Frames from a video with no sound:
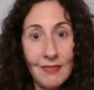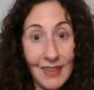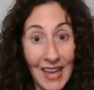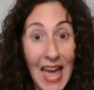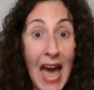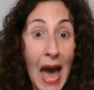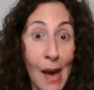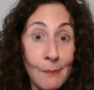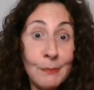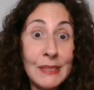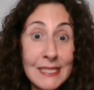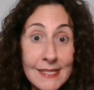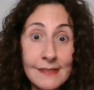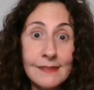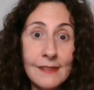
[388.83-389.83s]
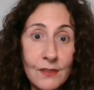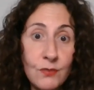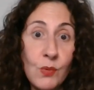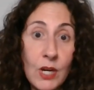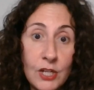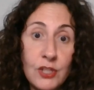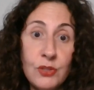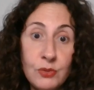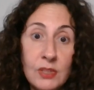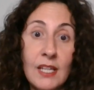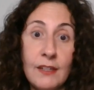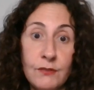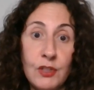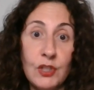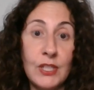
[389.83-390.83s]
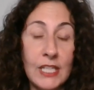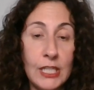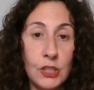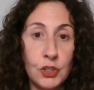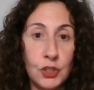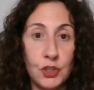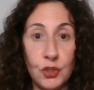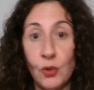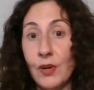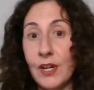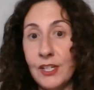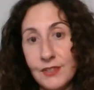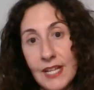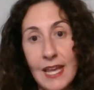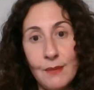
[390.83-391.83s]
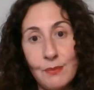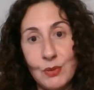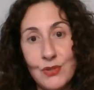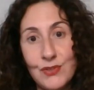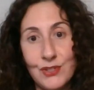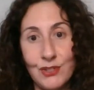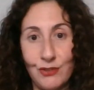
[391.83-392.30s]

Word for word: happy to live where you live. You're going to enjoy your neighbors.